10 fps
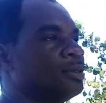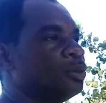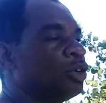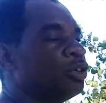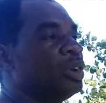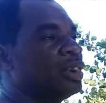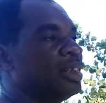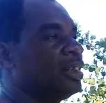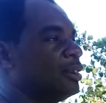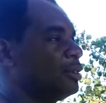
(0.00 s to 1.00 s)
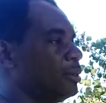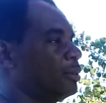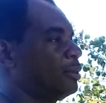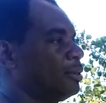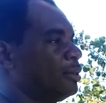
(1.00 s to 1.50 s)
what you need to eat
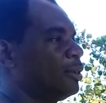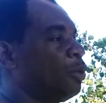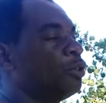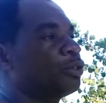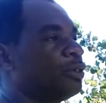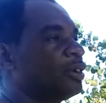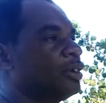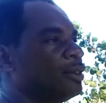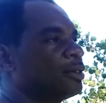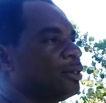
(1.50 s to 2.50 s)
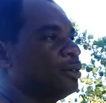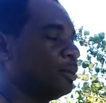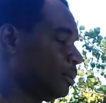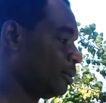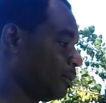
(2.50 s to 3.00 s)
and what you should not eat. So you
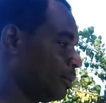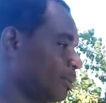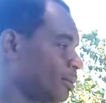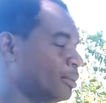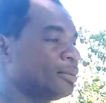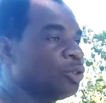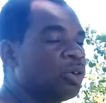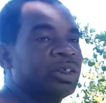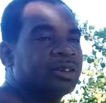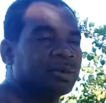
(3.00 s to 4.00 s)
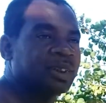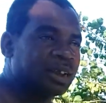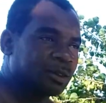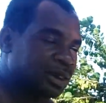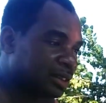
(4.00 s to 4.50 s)
only
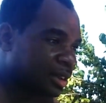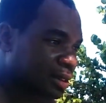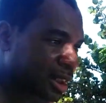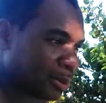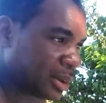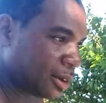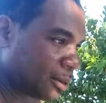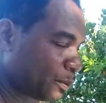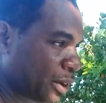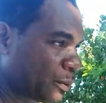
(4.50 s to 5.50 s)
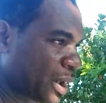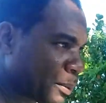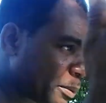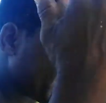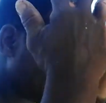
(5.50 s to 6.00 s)
circumstances these things come in fully
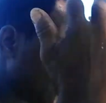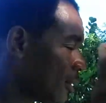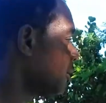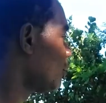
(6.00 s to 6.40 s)
effective to see. So